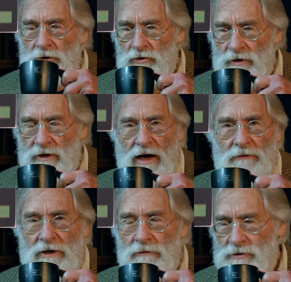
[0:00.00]
Julia
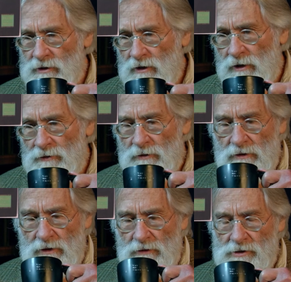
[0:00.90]
Cartwright was the
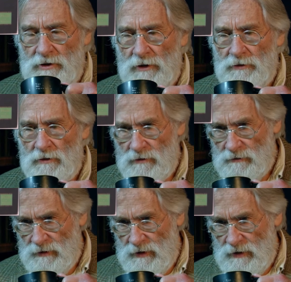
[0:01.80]
author, uh, was an
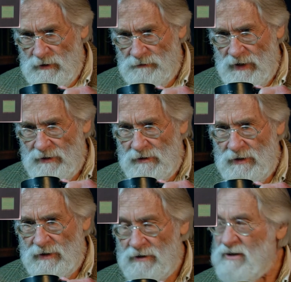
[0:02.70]
author uh, of that
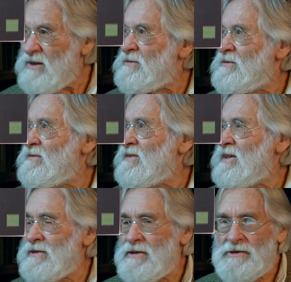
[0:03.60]
day of
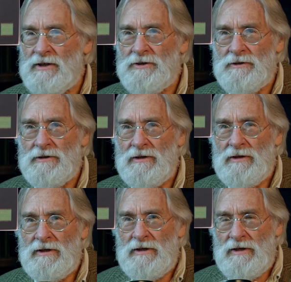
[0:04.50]
19th century
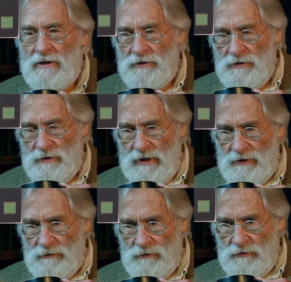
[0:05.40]

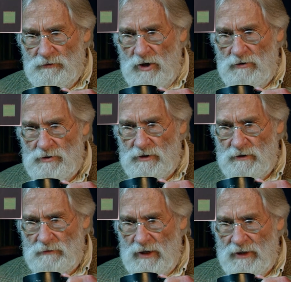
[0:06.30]
that wrote,
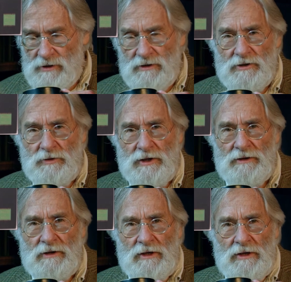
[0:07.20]
I guess into the
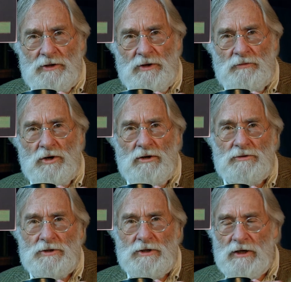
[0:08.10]
20th, that
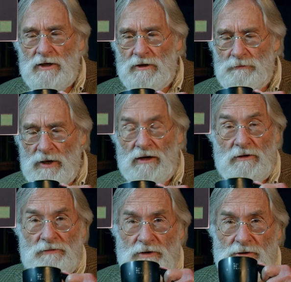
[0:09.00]
wrote uh,
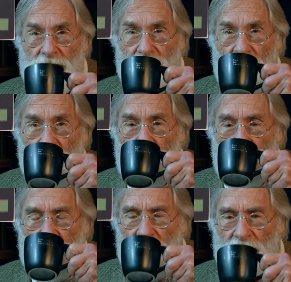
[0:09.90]
biographies.
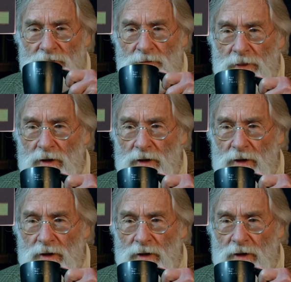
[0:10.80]
Um,